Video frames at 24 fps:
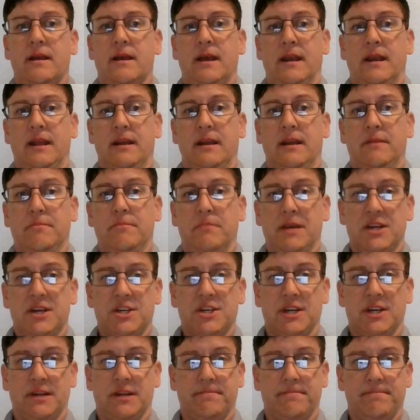an
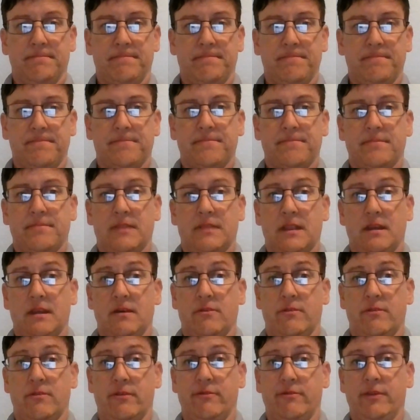admission,
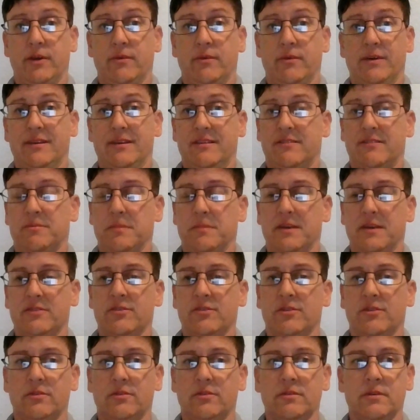review, and
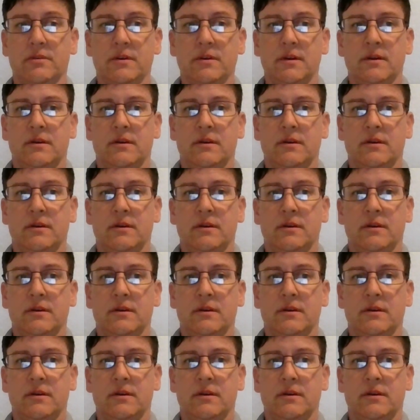dismissal